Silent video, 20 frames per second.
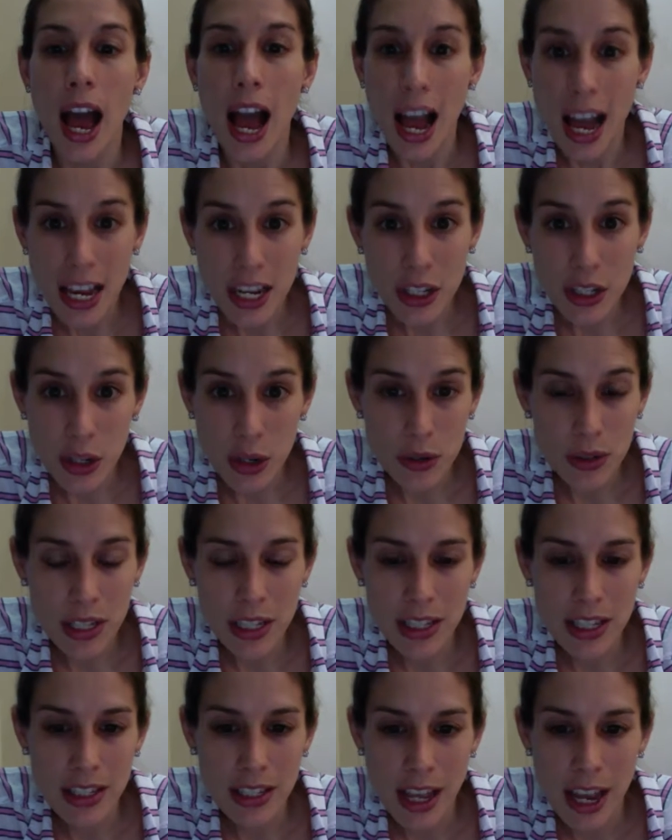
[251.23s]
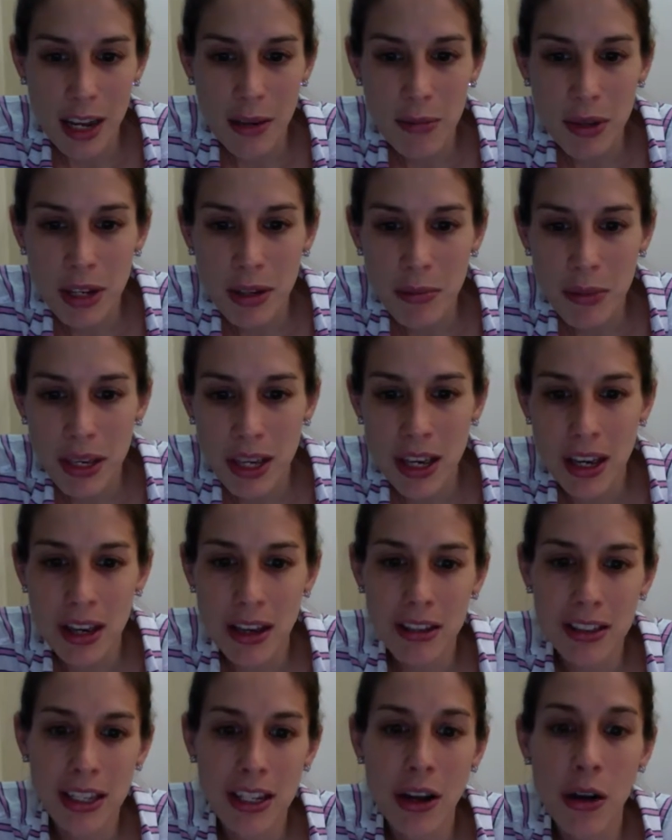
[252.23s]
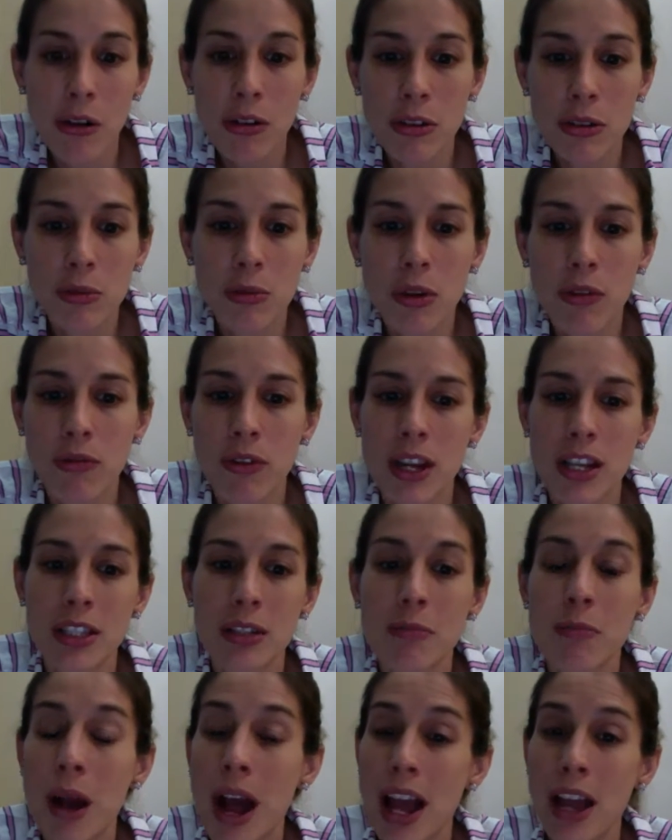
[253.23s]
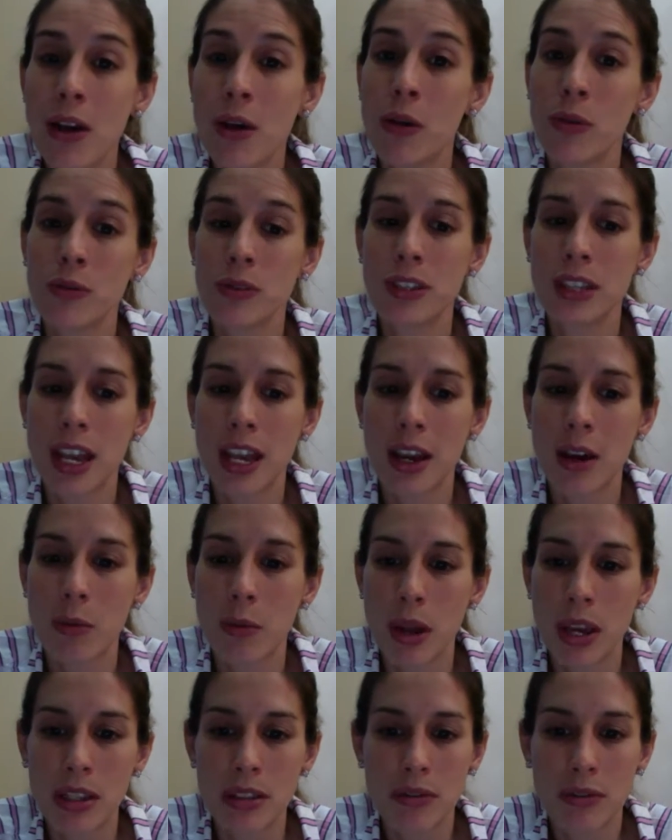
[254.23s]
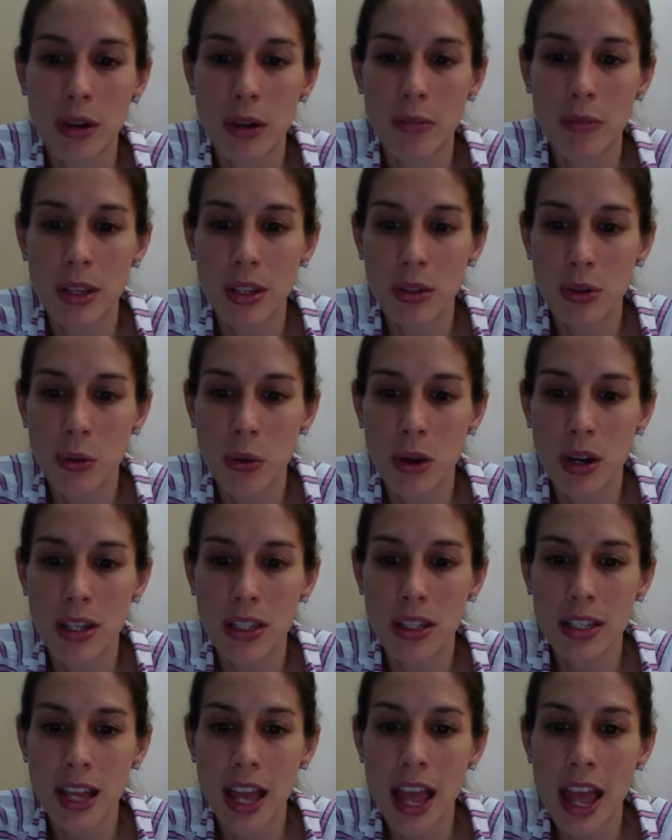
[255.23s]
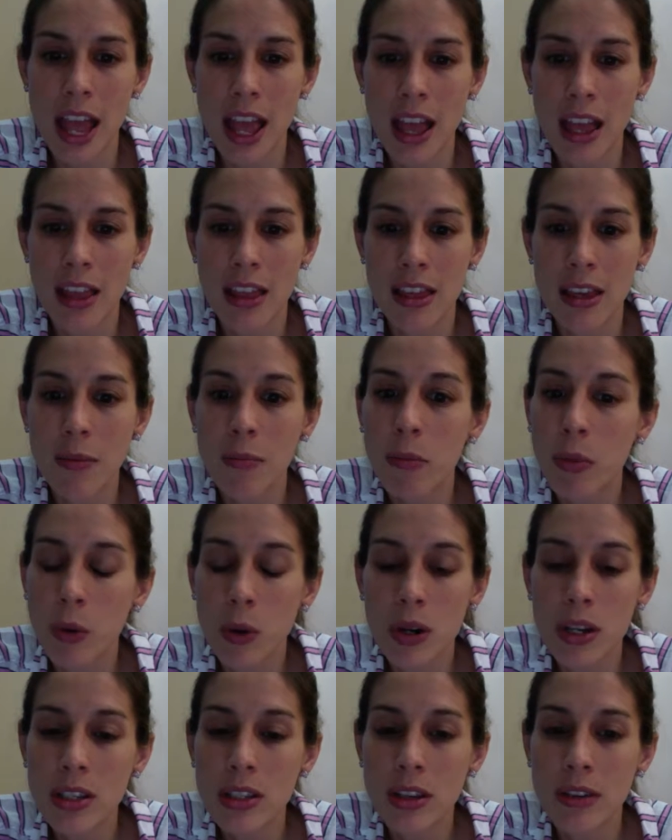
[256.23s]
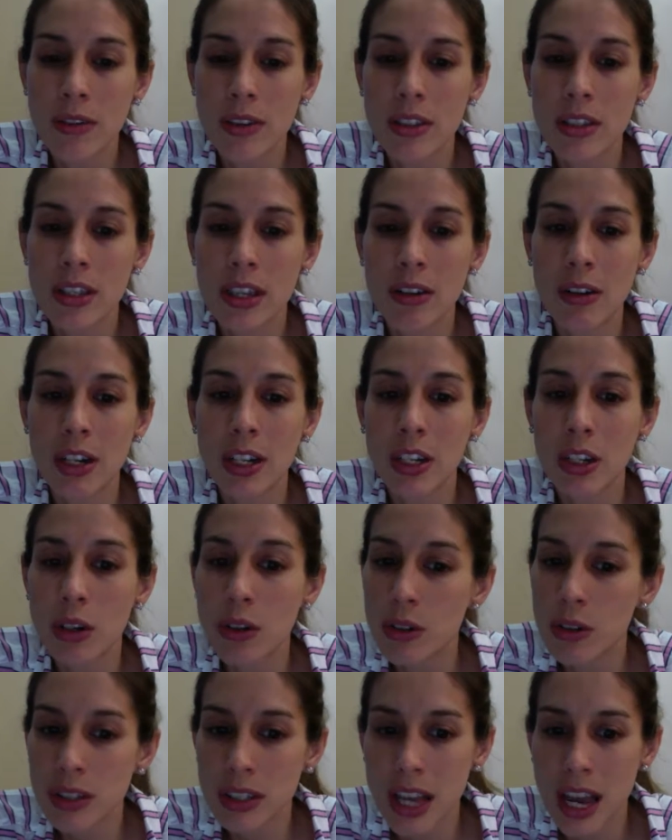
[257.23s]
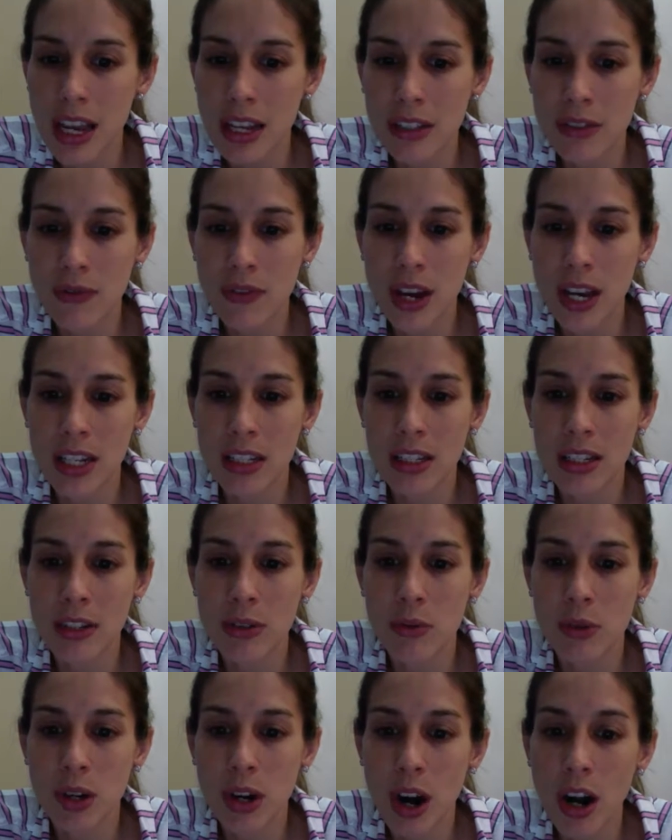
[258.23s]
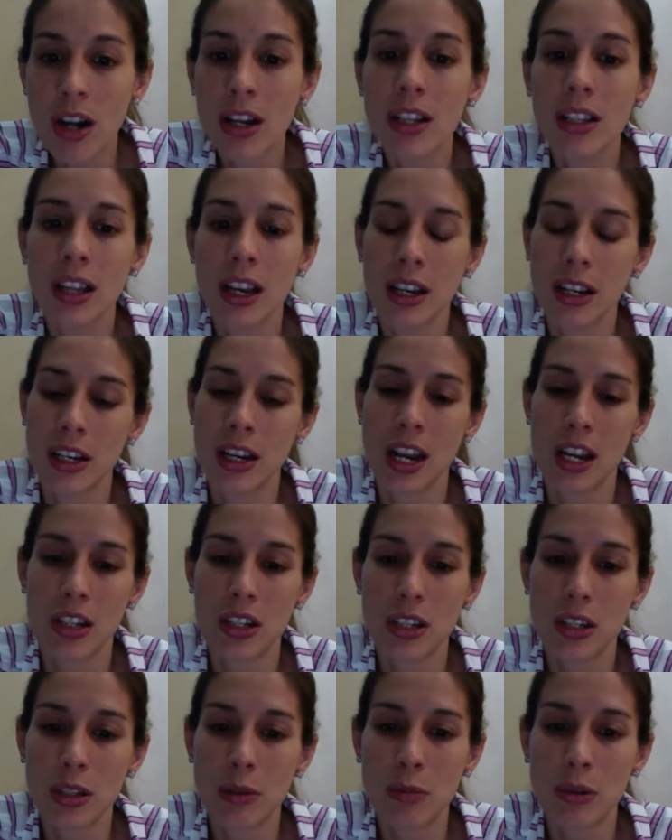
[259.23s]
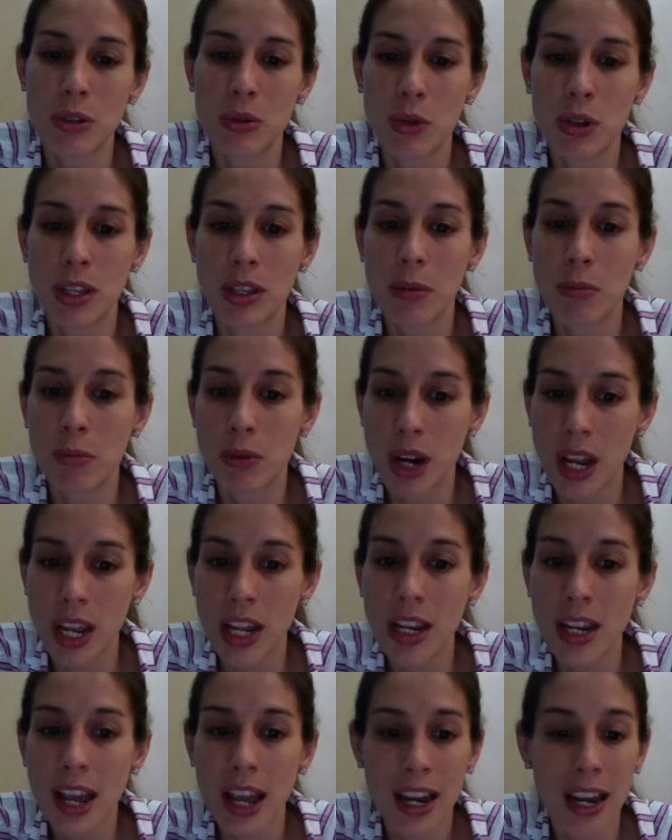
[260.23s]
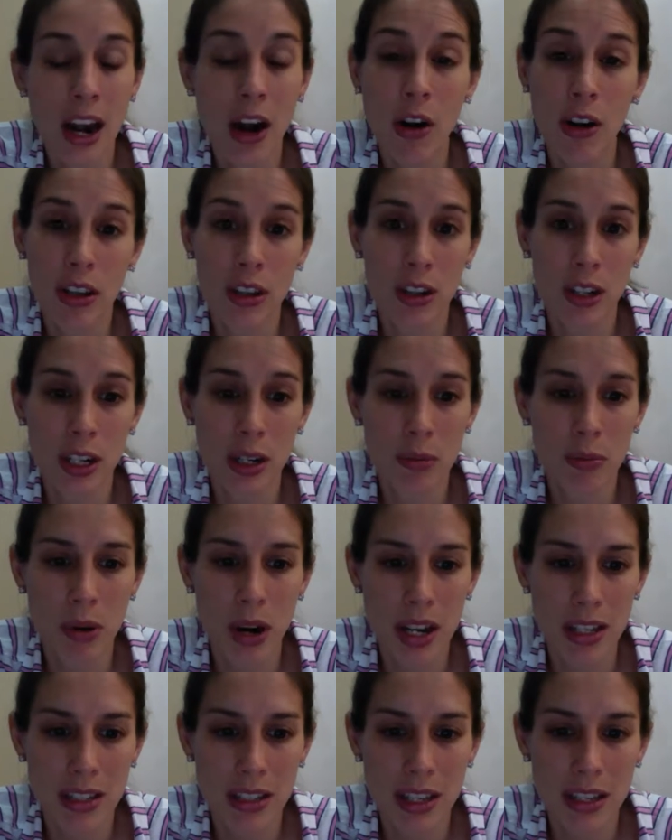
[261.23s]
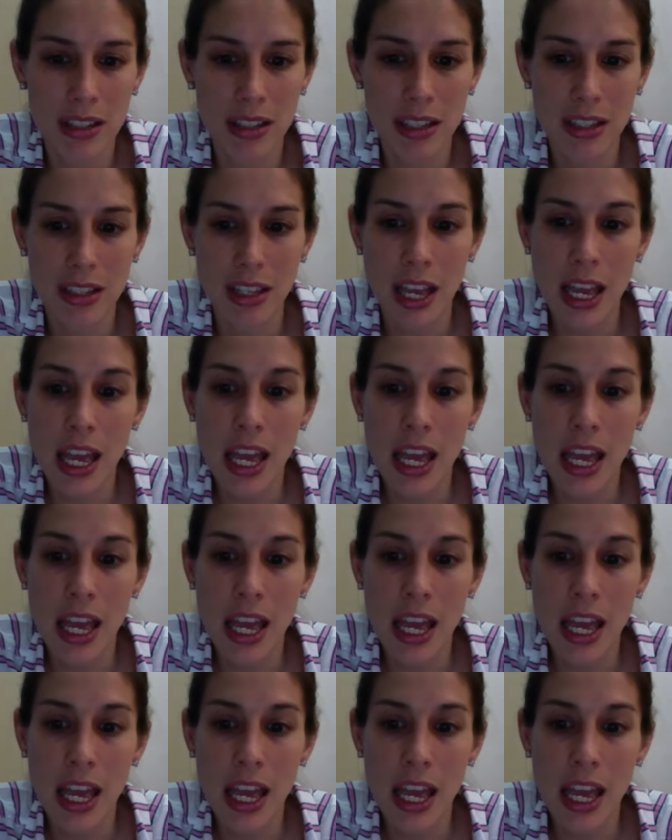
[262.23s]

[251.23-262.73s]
I chose this assignment because it also reflects my own takeaways from this course and the importance of considering neuroscience findings regarding the connections between the brain and our learning processes.